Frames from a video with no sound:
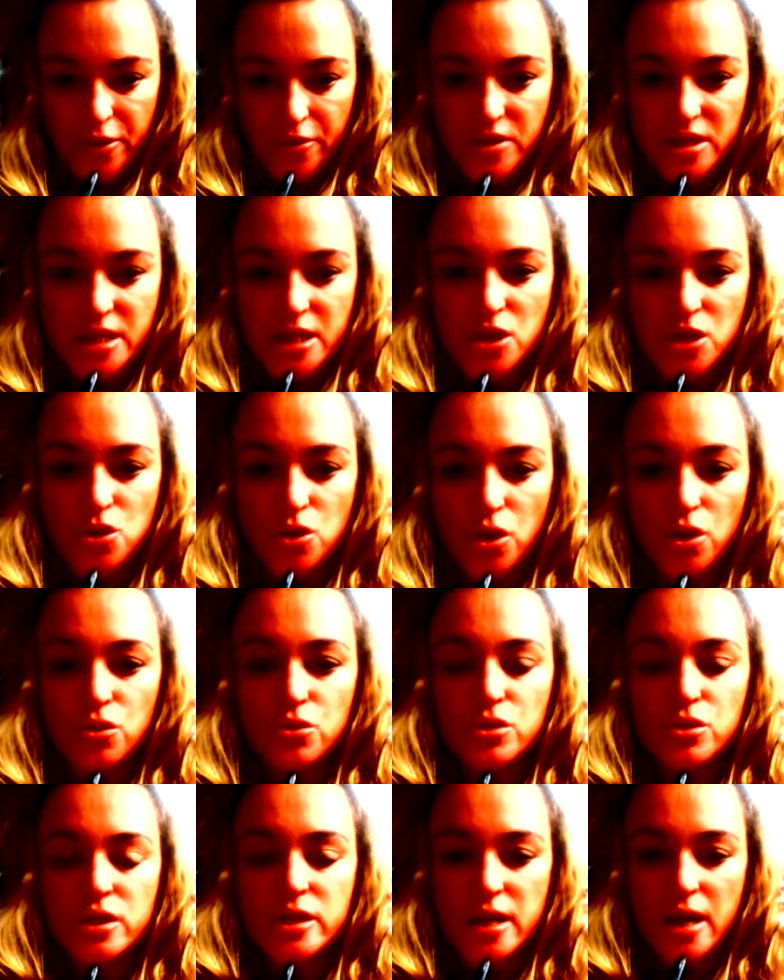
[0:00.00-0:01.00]
This is not a
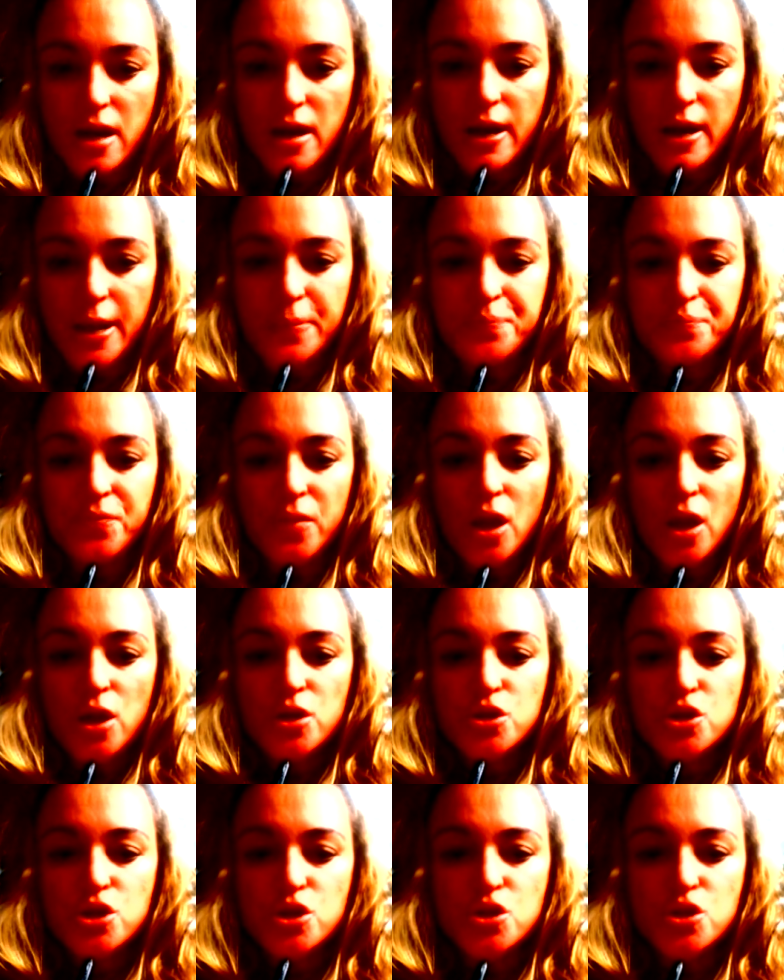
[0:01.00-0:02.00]
good time
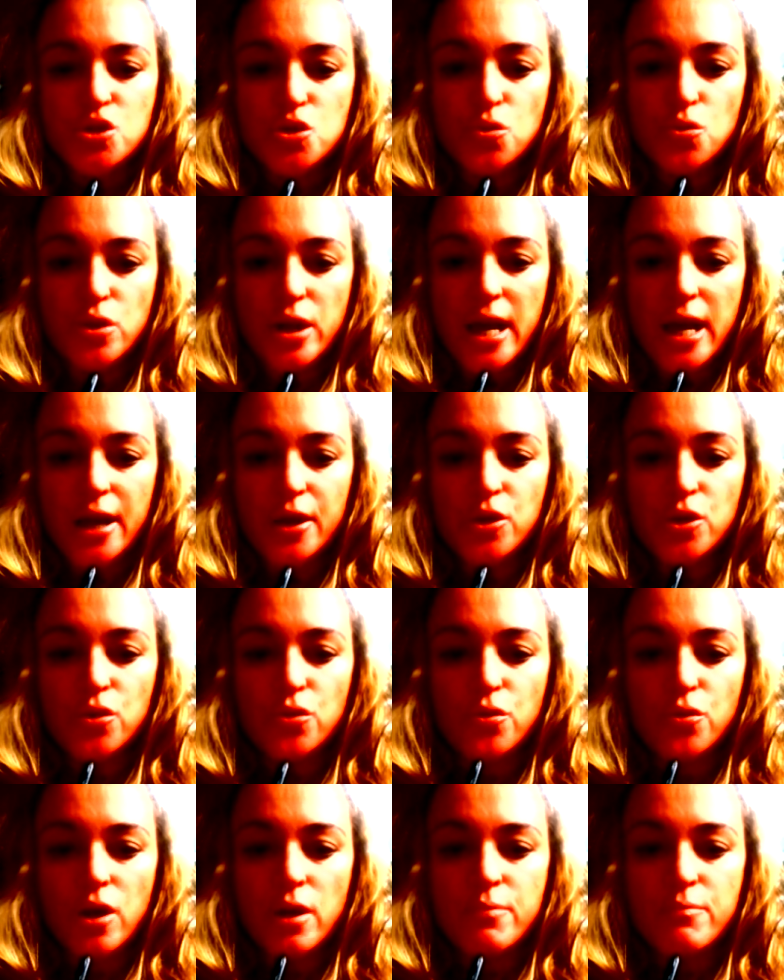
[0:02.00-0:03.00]
to sort out
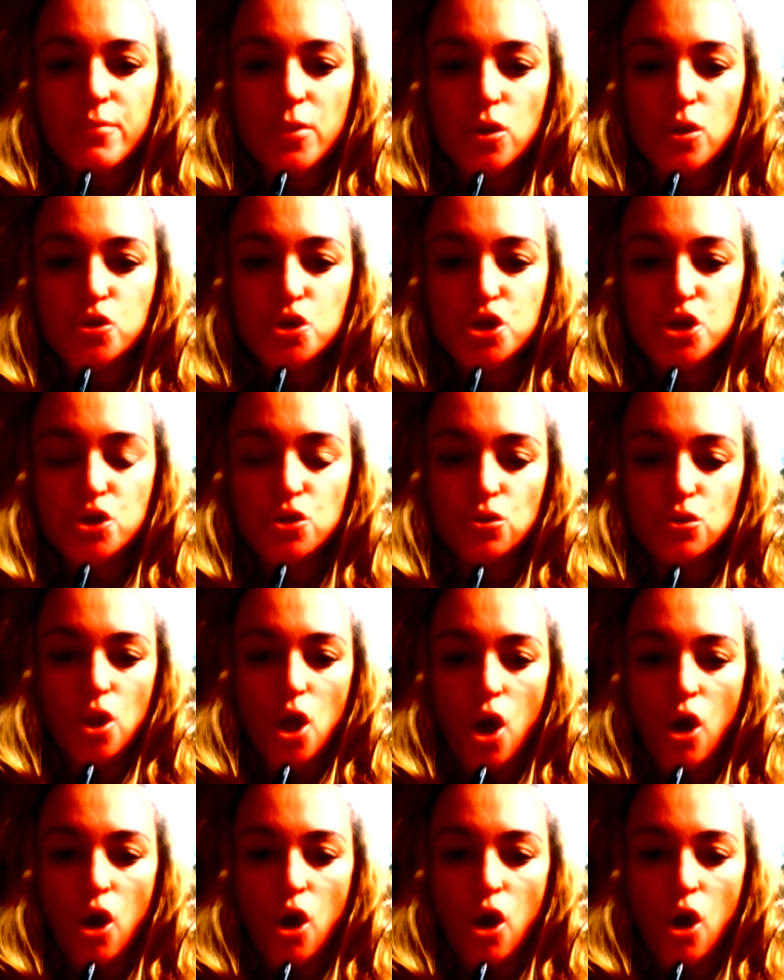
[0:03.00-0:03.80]
your emotional